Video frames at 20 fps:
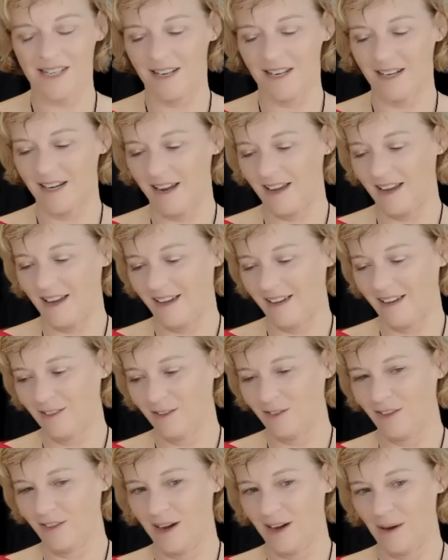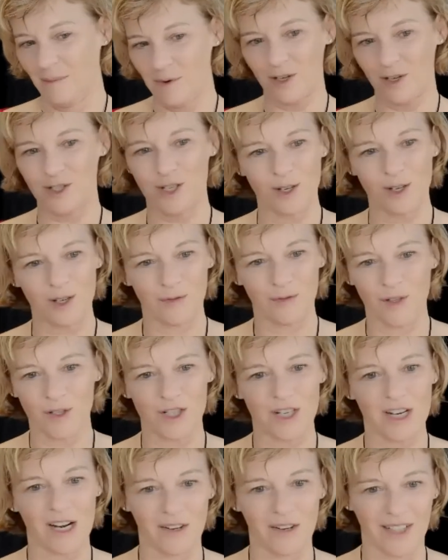And I'm not sure if you're
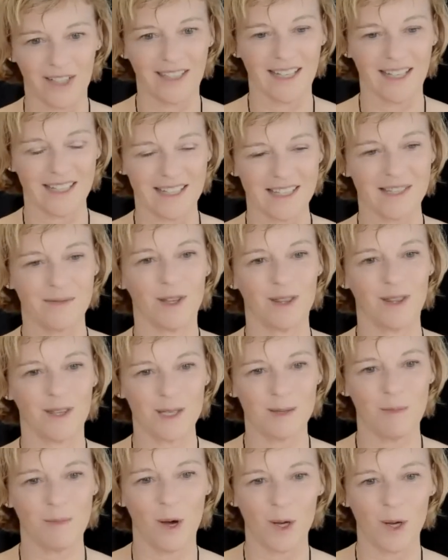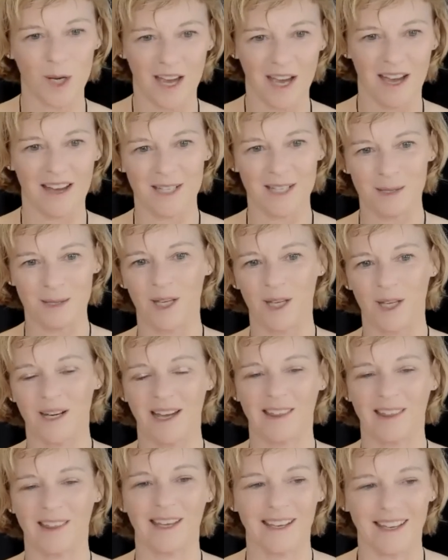sharing links with this podcast, but
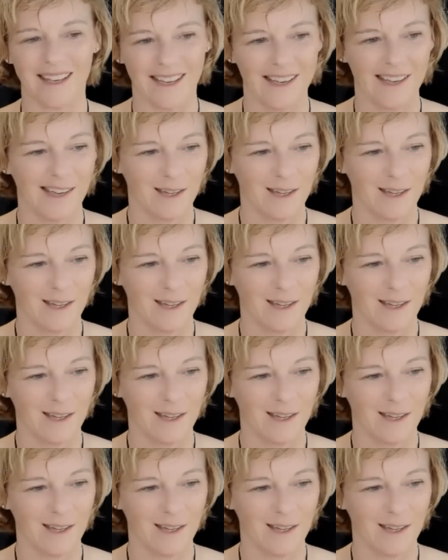I think